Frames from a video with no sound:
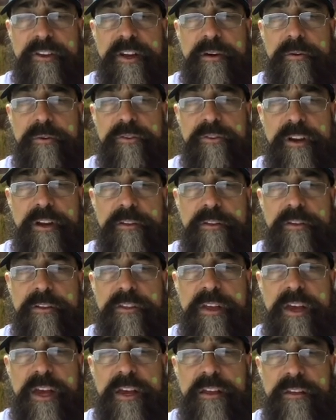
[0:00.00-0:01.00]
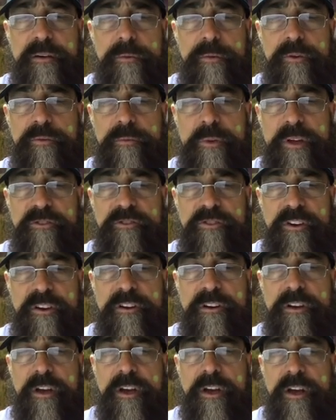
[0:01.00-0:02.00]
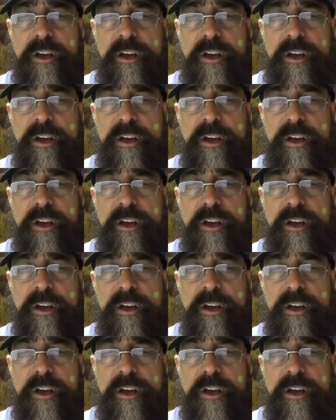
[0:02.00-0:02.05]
That was another thing that was mentioned.